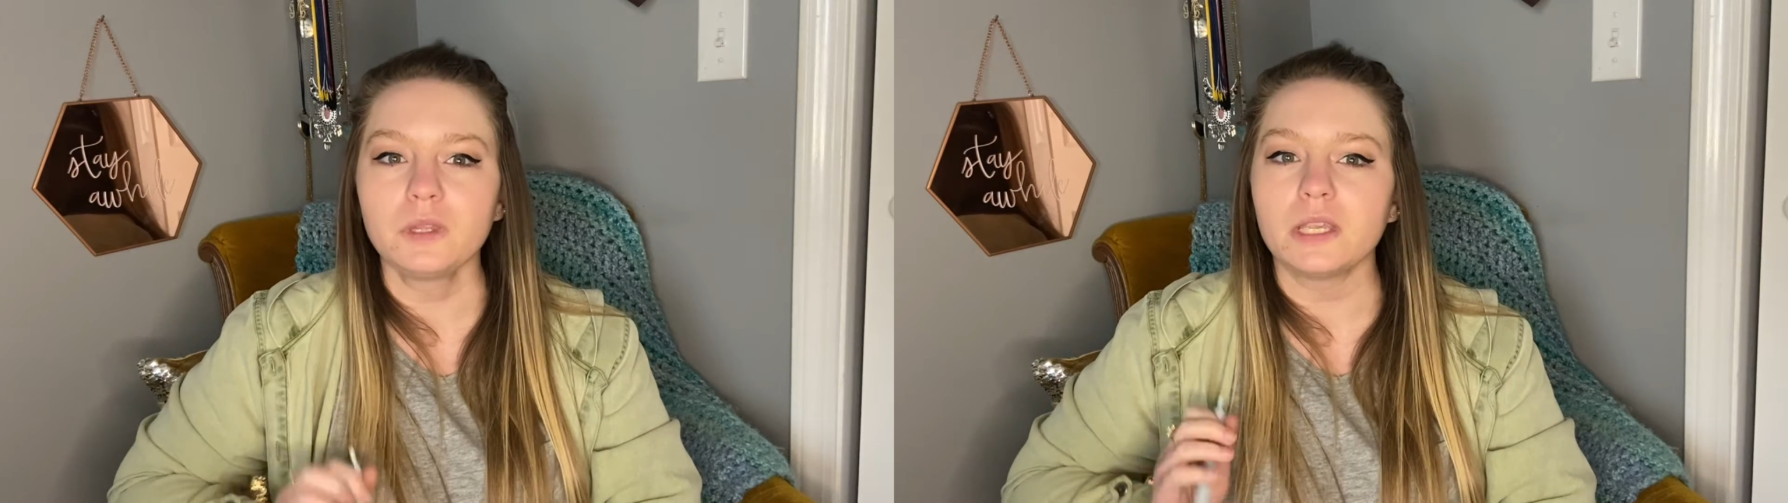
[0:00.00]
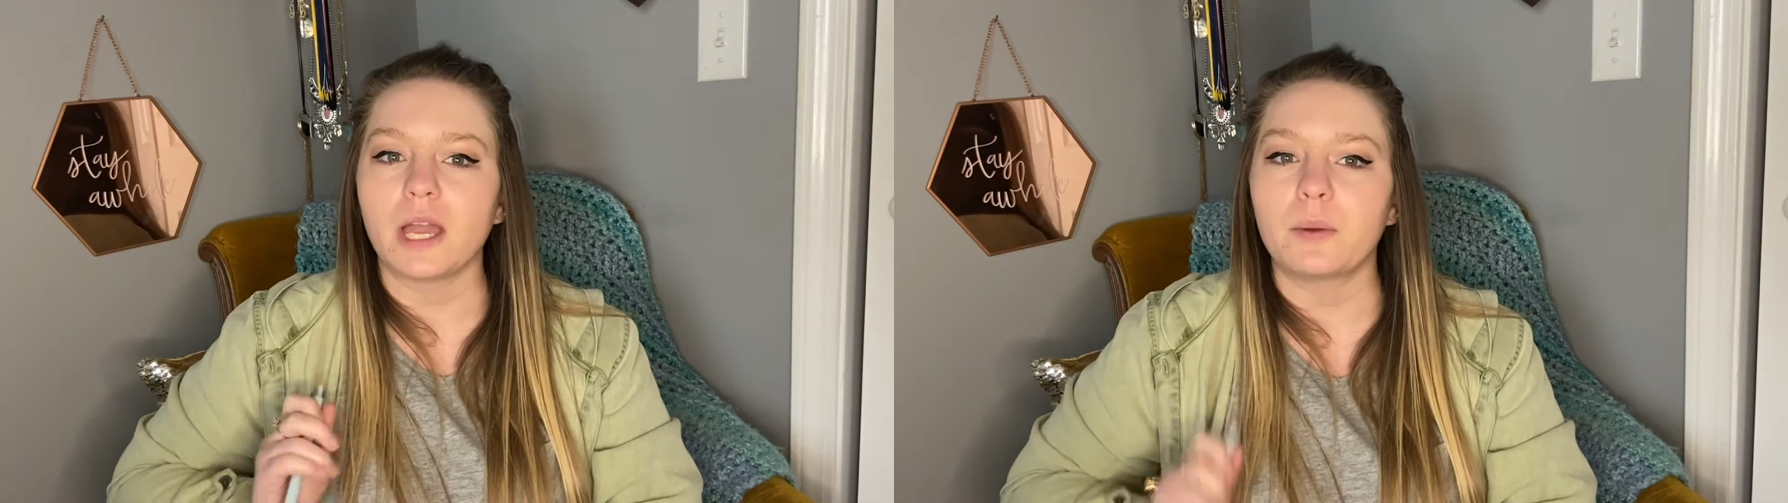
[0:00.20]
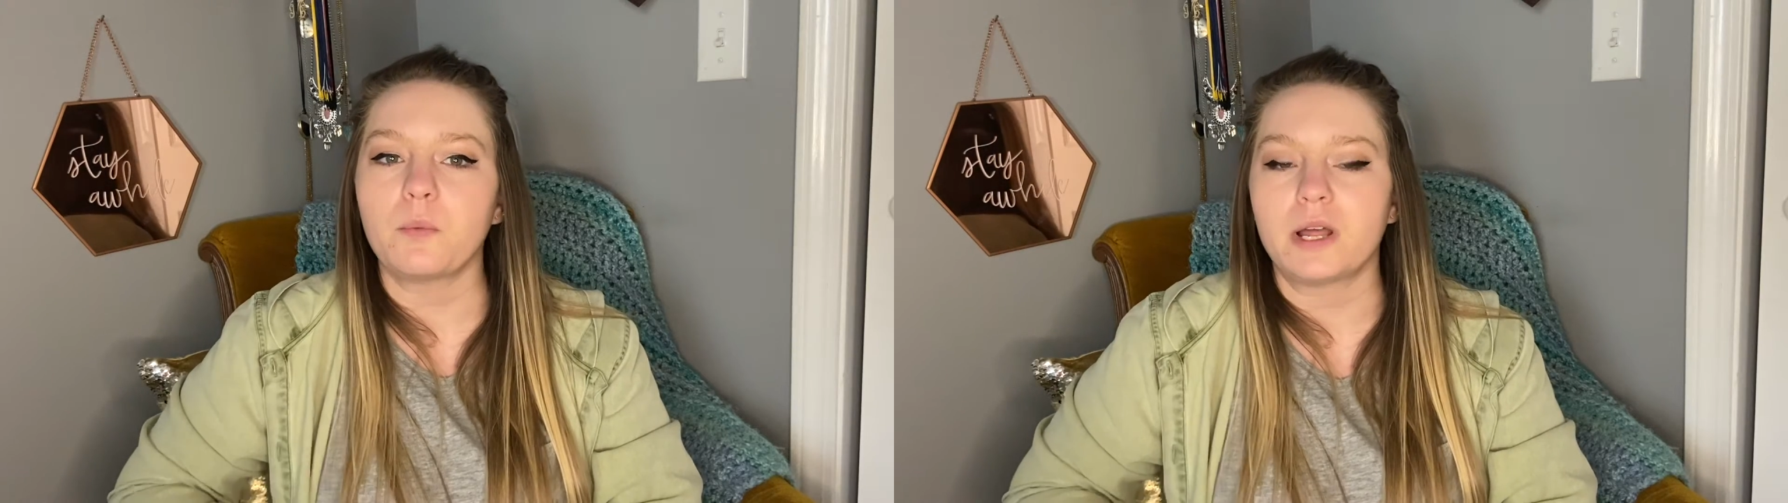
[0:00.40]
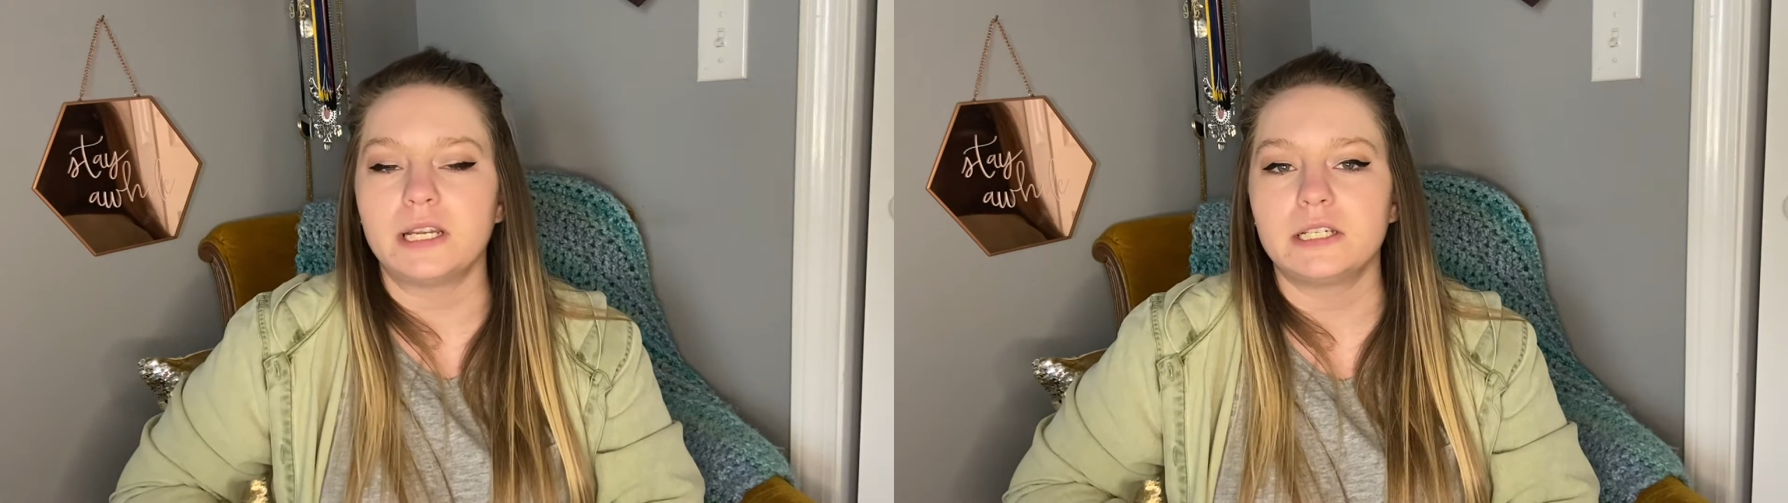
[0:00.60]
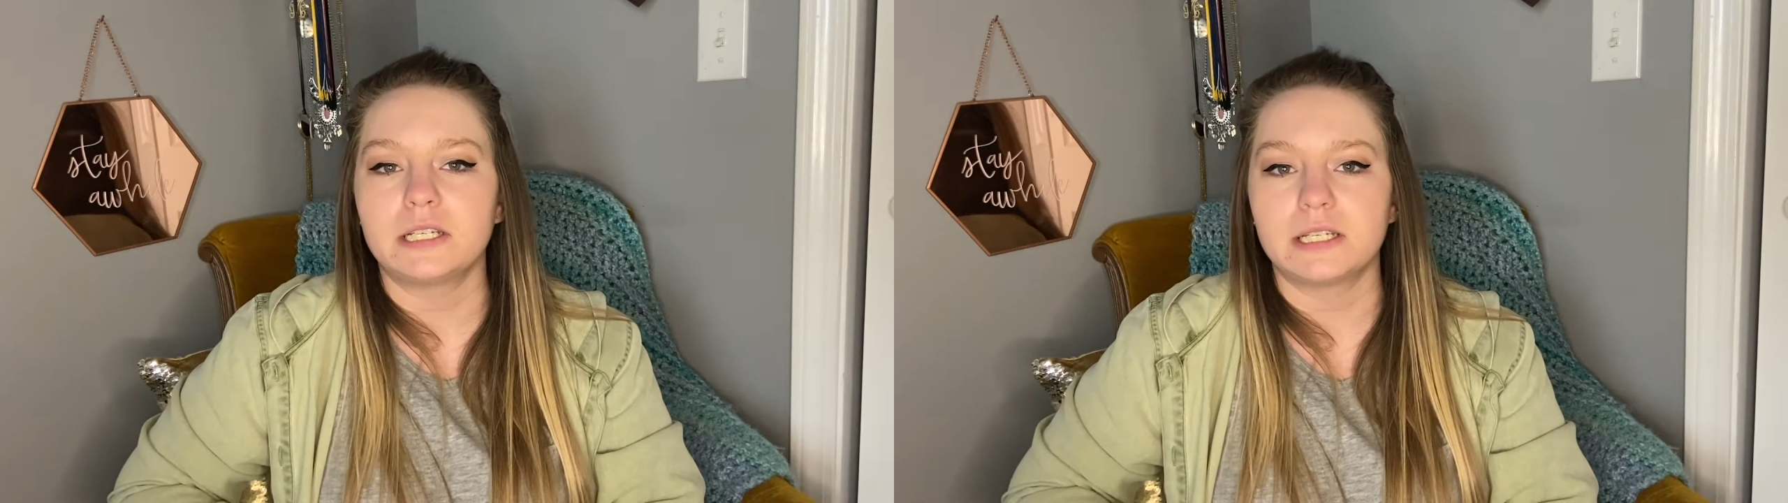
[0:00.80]
I
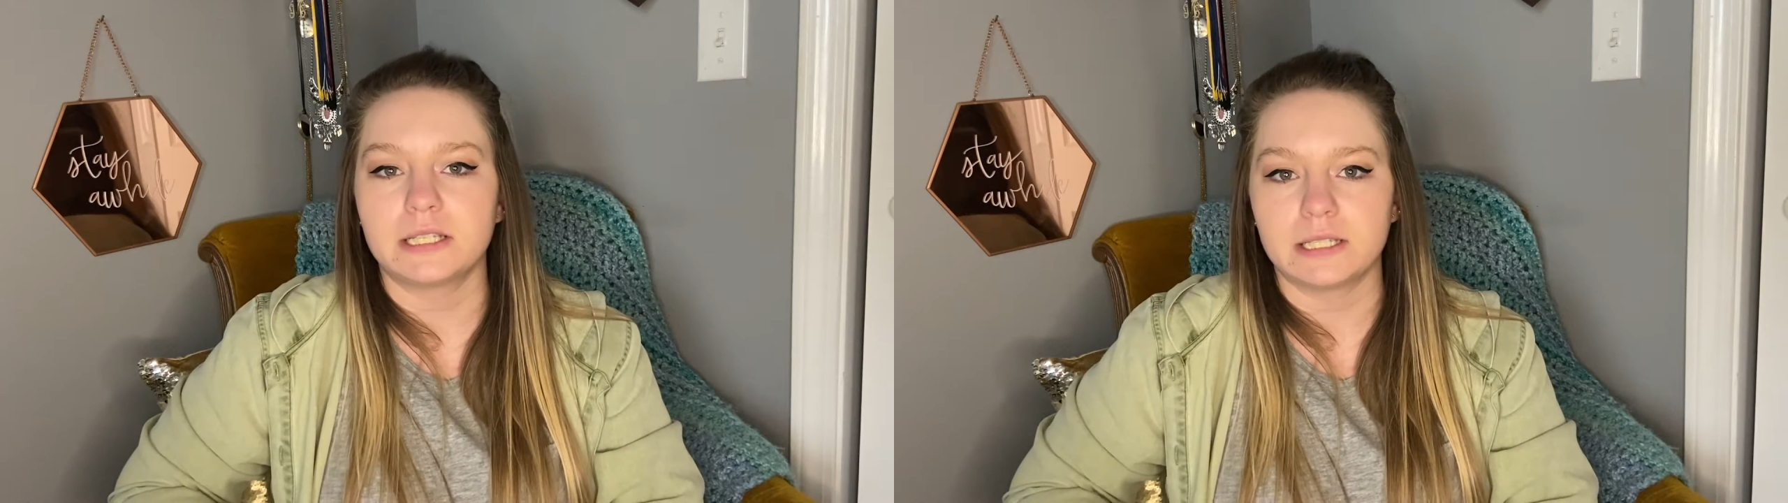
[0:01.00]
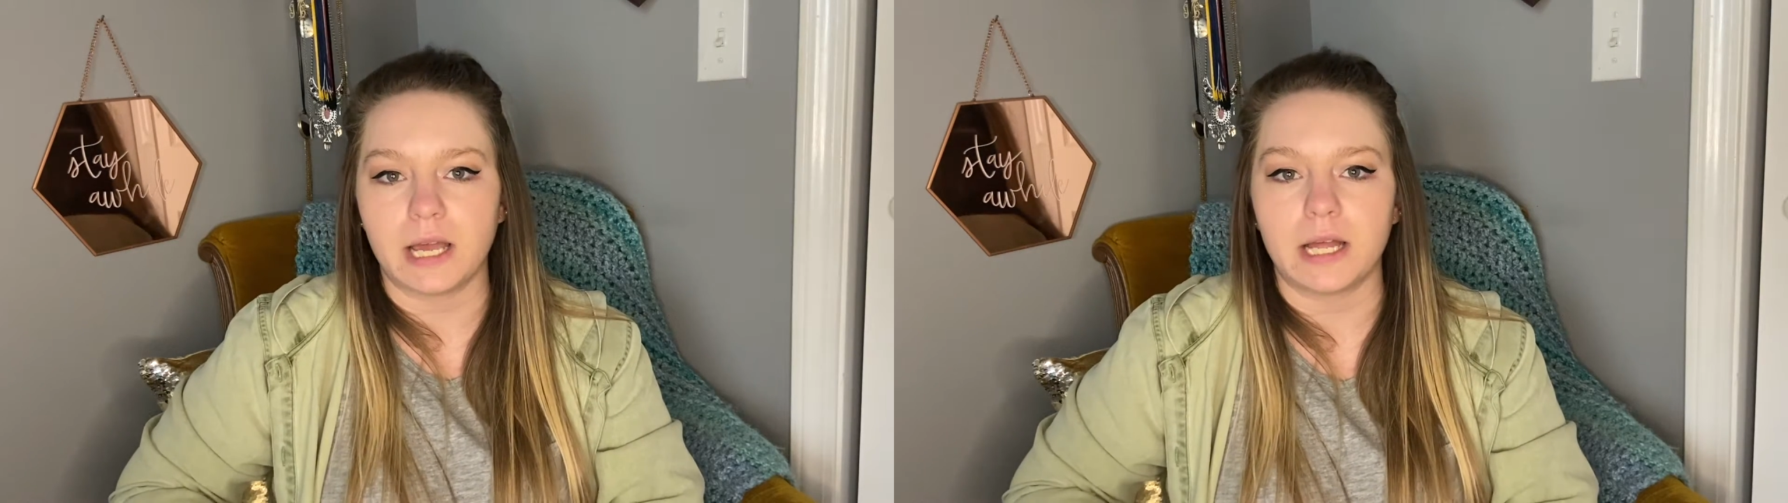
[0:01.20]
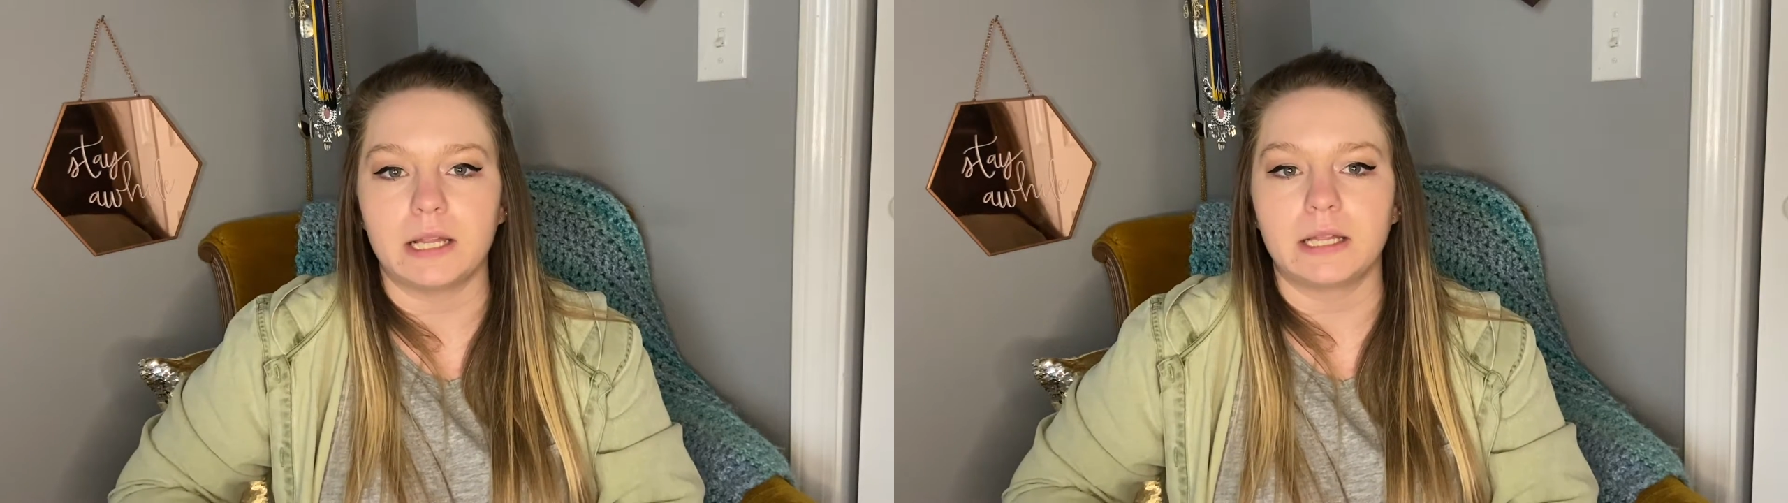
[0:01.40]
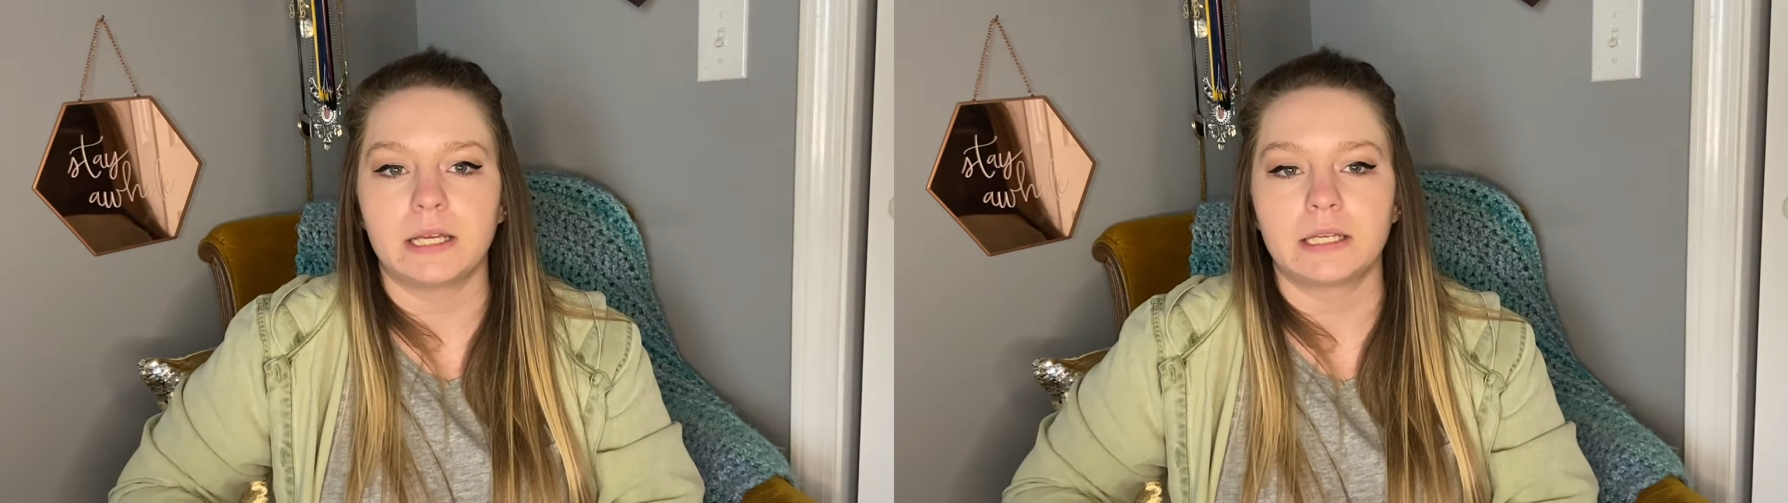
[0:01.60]
wanted to sell